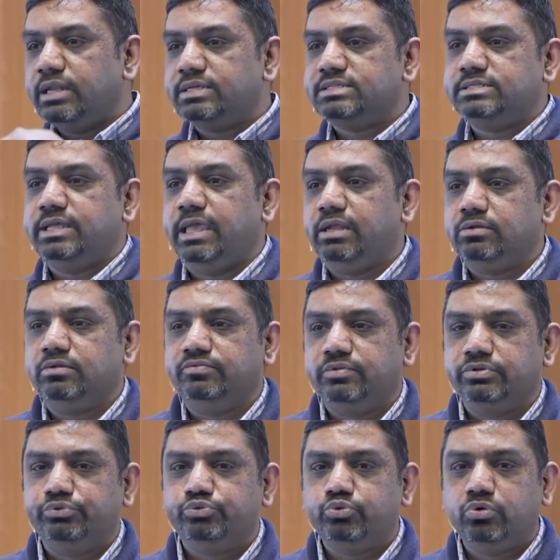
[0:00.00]
in a state of
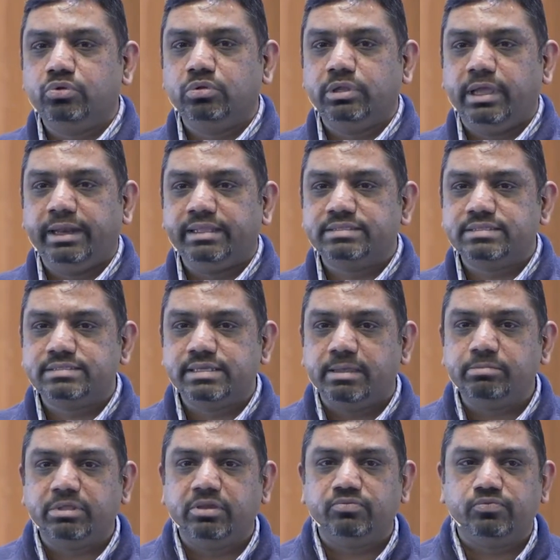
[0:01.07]
control. And it's the
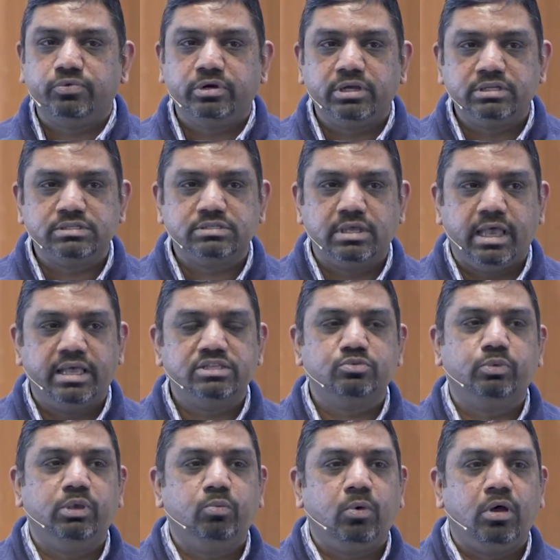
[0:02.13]
same thing for us as
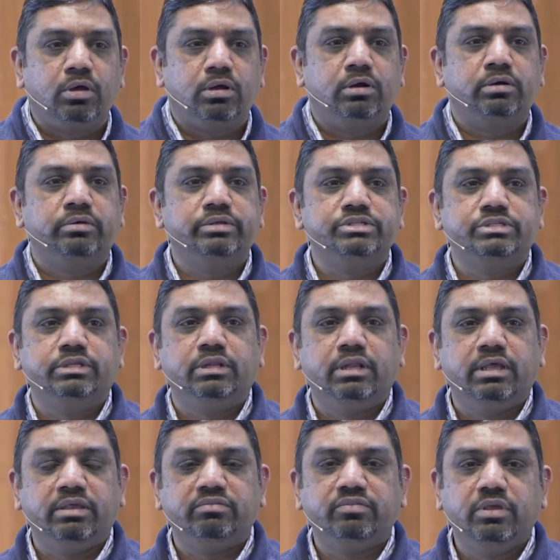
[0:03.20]
we walk our Christian
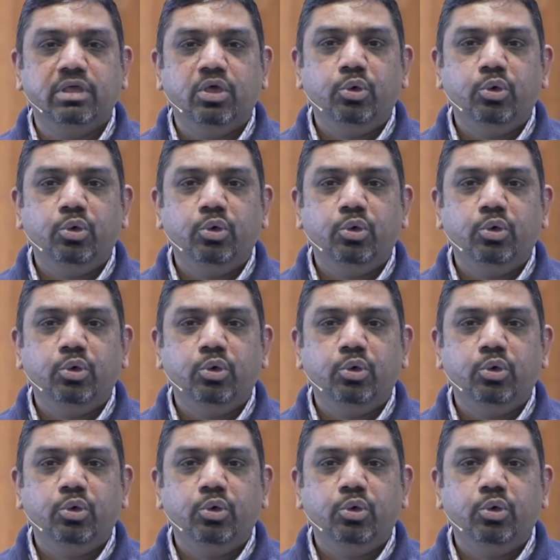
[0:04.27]
life